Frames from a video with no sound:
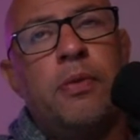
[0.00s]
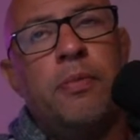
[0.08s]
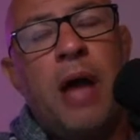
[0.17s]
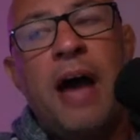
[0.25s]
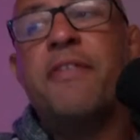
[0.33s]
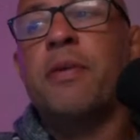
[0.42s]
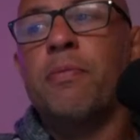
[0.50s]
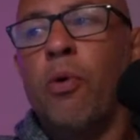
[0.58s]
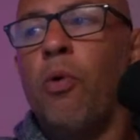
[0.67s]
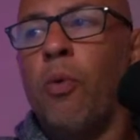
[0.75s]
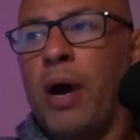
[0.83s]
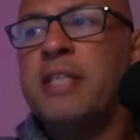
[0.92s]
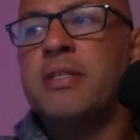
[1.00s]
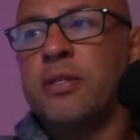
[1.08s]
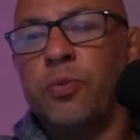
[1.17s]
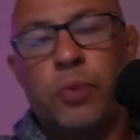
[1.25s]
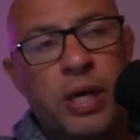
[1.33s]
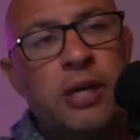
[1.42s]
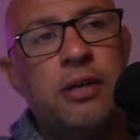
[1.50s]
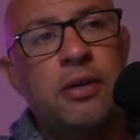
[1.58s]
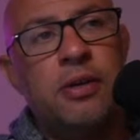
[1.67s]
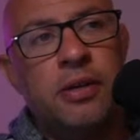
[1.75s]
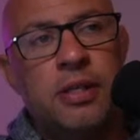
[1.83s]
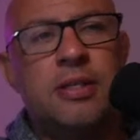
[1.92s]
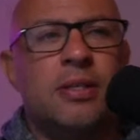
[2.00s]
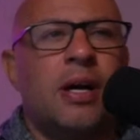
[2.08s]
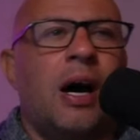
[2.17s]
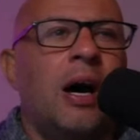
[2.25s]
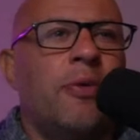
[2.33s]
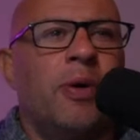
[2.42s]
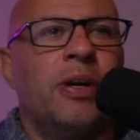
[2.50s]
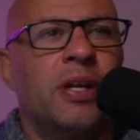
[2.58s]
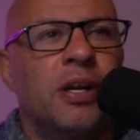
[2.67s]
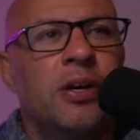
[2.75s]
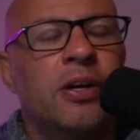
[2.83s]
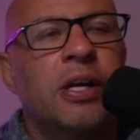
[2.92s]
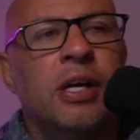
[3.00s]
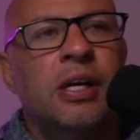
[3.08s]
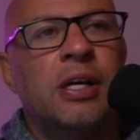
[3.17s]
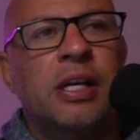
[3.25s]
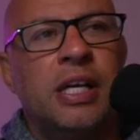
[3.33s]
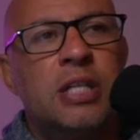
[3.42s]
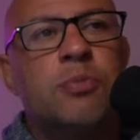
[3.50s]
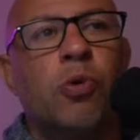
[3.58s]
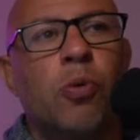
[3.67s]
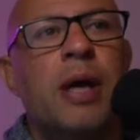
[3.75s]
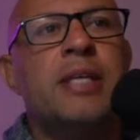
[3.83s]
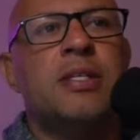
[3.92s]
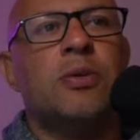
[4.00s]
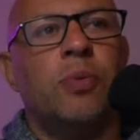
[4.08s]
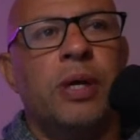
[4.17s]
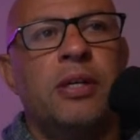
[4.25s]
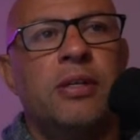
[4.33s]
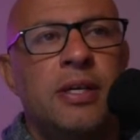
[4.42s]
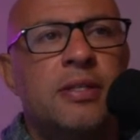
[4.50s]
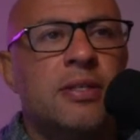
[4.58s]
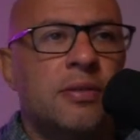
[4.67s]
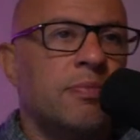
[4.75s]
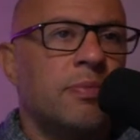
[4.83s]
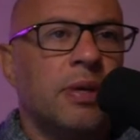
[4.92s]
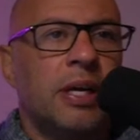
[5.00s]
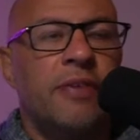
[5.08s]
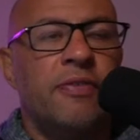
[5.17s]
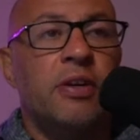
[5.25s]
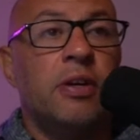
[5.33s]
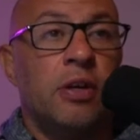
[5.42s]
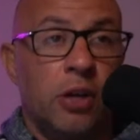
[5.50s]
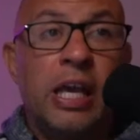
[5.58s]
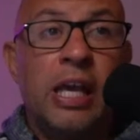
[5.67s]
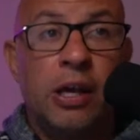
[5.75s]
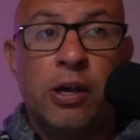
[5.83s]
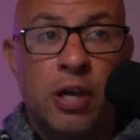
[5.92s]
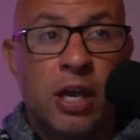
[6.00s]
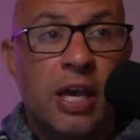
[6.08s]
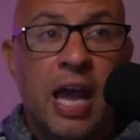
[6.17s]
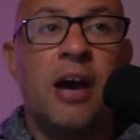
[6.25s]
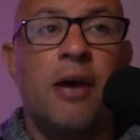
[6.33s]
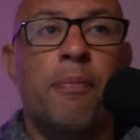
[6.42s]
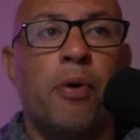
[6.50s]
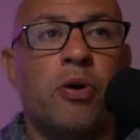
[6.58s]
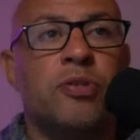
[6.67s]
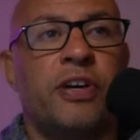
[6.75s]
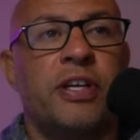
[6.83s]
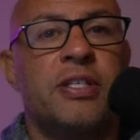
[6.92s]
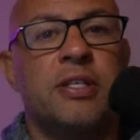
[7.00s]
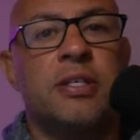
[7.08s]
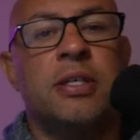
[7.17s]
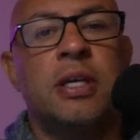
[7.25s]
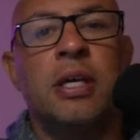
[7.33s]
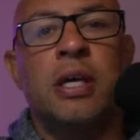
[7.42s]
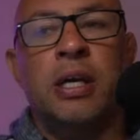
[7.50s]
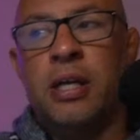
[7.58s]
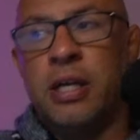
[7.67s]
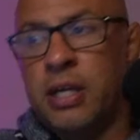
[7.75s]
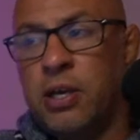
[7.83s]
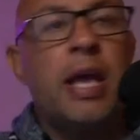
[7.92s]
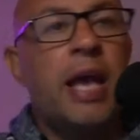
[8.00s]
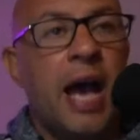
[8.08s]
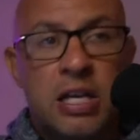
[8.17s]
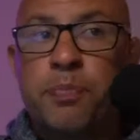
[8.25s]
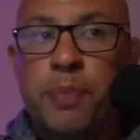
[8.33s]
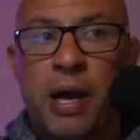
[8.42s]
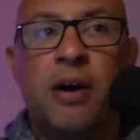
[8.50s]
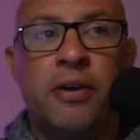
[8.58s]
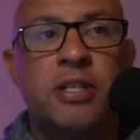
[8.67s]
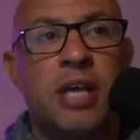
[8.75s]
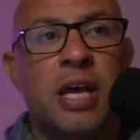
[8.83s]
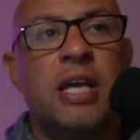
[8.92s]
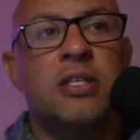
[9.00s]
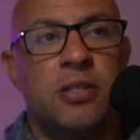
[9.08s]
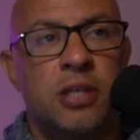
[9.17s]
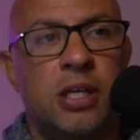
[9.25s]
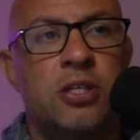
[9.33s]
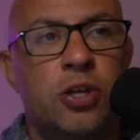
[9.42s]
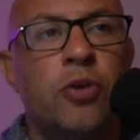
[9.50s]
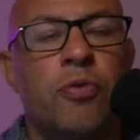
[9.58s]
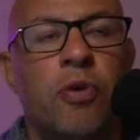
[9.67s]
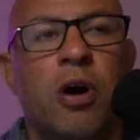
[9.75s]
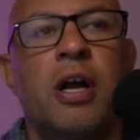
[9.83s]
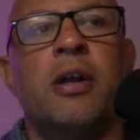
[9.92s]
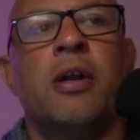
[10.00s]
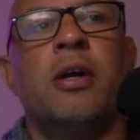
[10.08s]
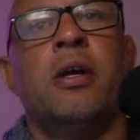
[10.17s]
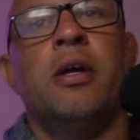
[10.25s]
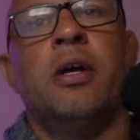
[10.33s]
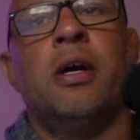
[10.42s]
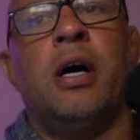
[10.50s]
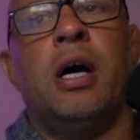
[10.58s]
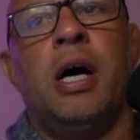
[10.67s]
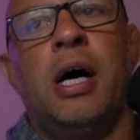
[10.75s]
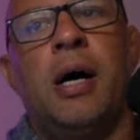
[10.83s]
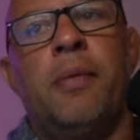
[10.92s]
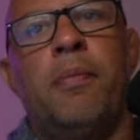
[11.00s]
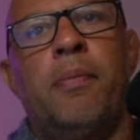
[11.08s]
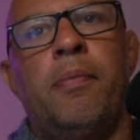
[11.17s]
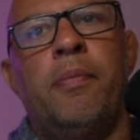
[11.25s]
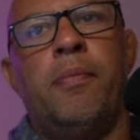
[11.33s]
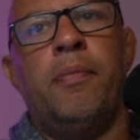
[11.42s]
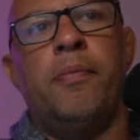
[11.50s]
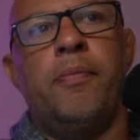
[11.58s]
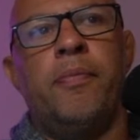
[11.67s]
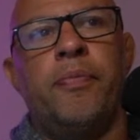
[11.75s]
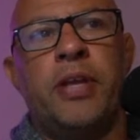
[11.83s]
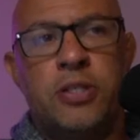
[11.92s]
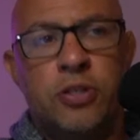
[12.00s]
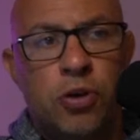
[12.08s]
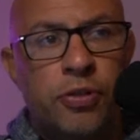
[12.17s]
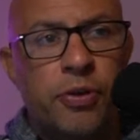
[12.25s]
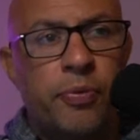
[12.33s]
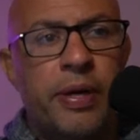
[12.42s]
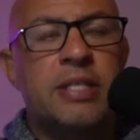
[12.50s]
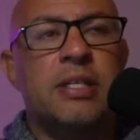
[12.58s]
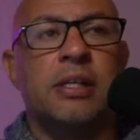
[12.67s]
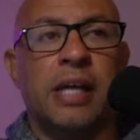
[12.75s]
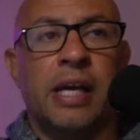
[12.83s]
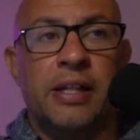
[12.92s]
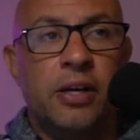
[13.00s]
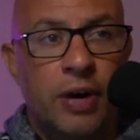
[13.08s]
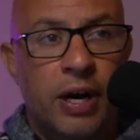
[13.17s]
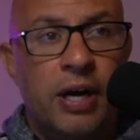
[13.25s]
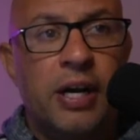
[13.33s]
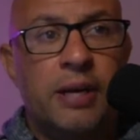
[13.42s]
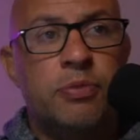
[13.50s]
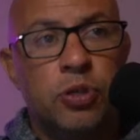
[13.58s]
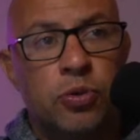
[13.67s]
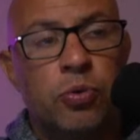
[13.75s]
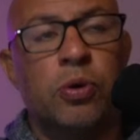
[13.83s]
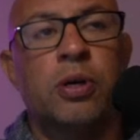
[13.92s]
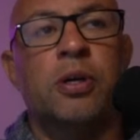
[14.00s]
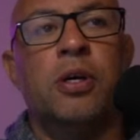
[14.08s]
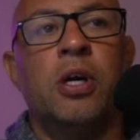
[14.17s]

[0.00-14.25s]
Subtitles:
having more ways to win. This is a hard one. He has more ways to win. That's given. Like he can outbox Francis. He has power in his hands in his own right. Um, he's got the wrestling and the ground game to do it.